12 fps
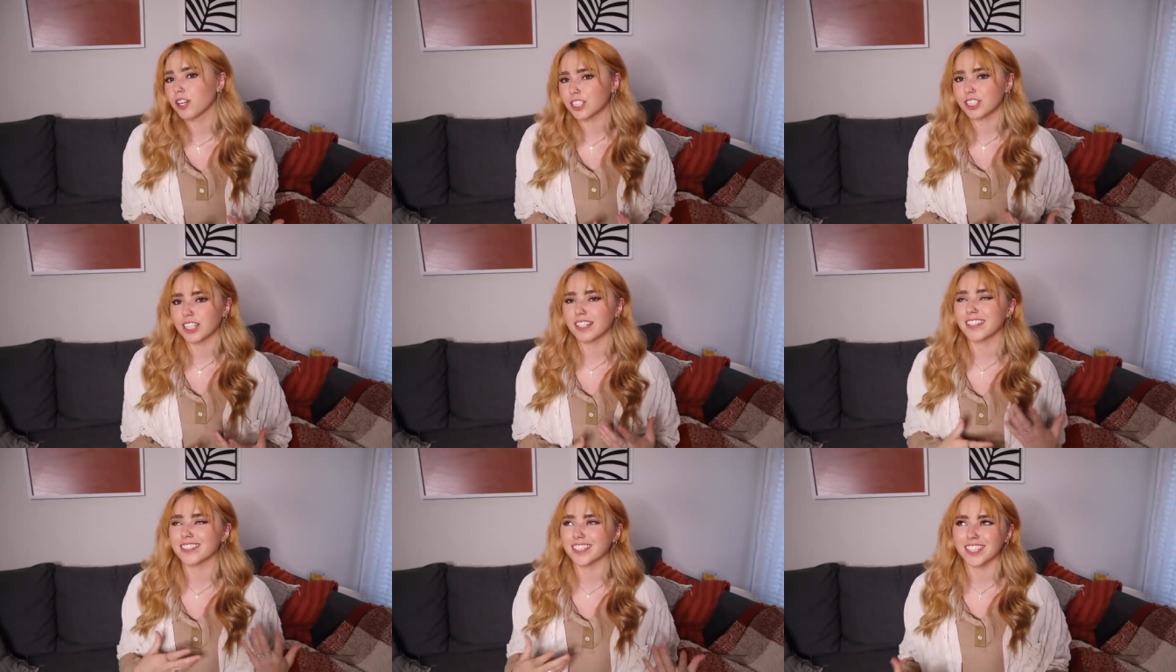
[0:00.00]
Christian
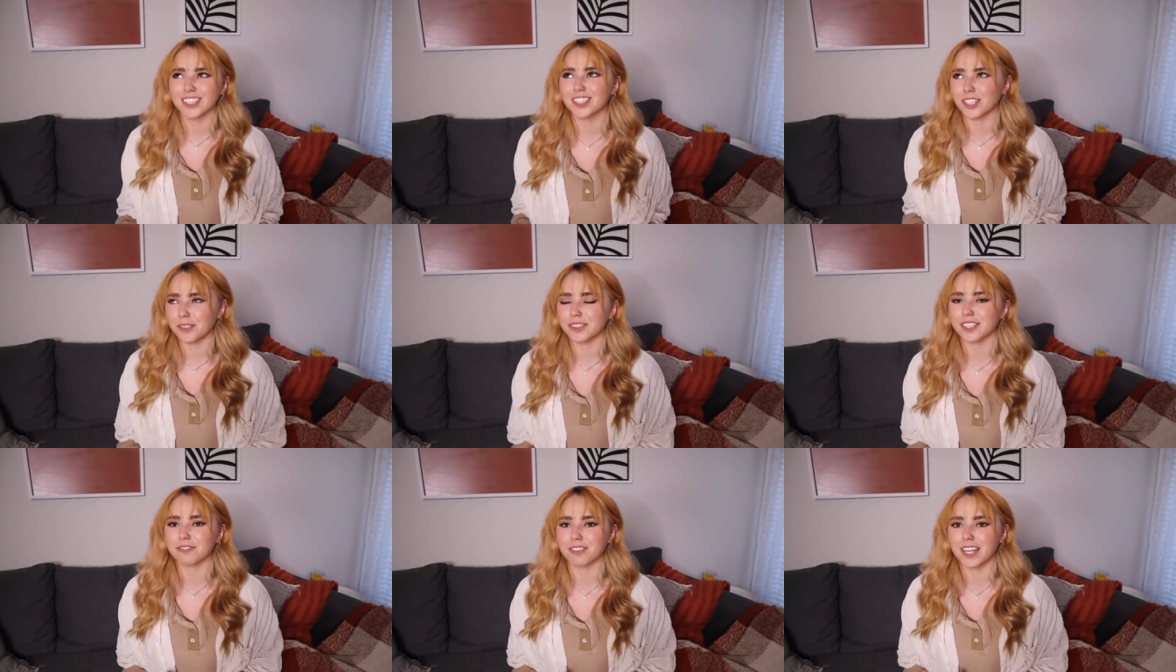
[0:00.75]
because it is so
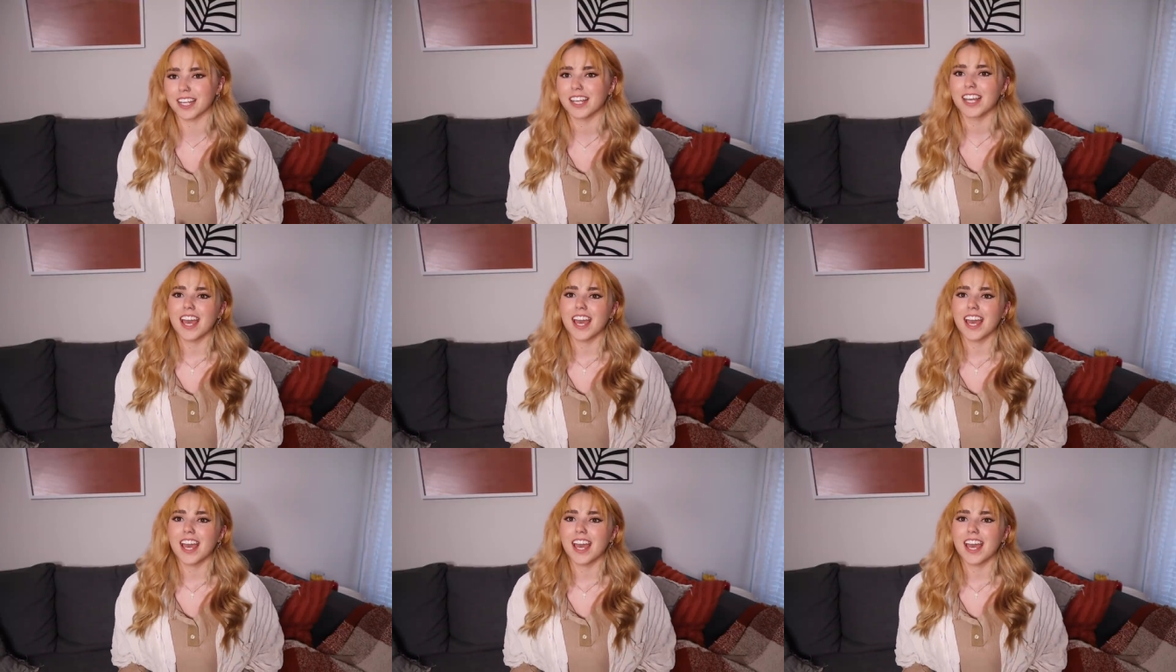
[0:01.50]
different.